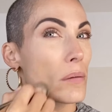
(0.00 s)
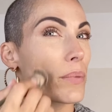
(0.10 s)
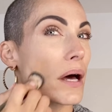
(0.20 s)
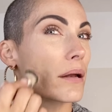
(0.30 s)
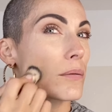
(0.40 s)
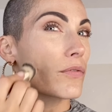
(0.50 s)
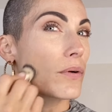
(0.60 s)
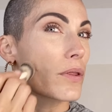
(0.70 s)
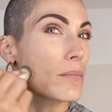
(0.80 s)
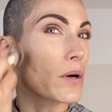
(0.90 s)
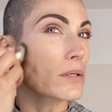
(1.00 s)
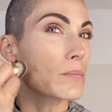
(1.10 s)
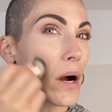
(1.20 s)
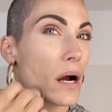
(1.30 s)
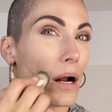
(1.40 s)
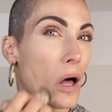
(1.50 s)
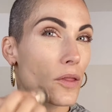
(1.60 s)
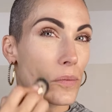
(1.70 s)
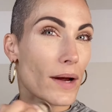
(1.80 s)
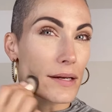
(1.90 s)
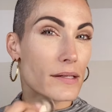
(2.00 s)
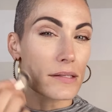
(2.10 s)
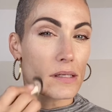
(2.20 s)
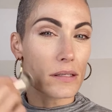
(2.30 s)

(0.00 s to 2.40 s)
But for the most part, all the redness